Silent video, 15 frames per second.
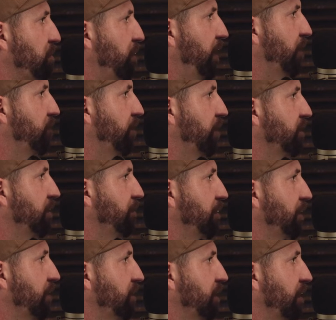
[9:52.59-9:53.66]
why not try something
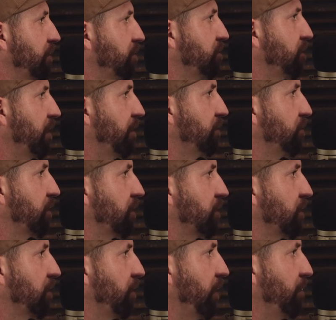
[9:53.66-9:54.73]
that sounds challenging?
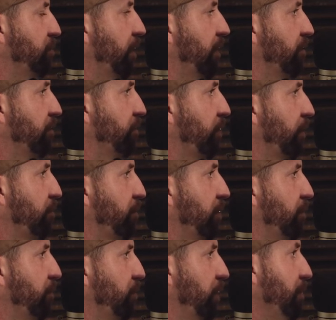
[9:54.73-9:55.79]
So I went with pr
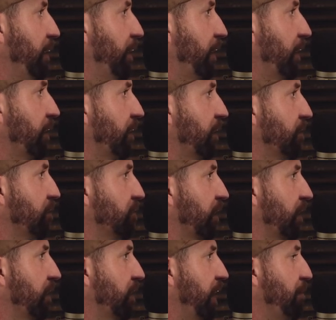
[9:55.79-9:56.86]
printmaking because it was
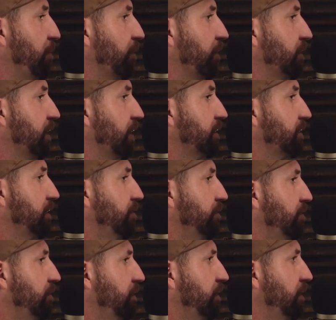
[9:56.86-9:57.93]
like labor
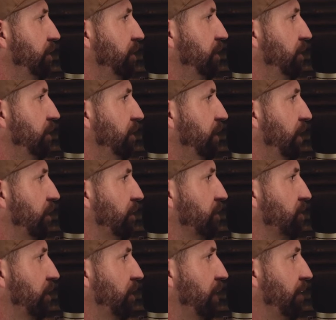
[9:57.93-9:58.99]
intensive, mm -hmm. and
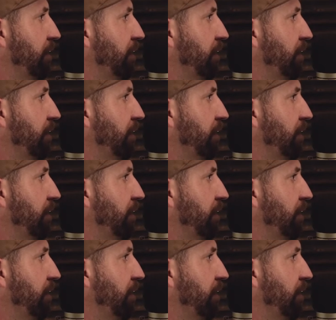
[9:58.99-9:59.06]
also I'd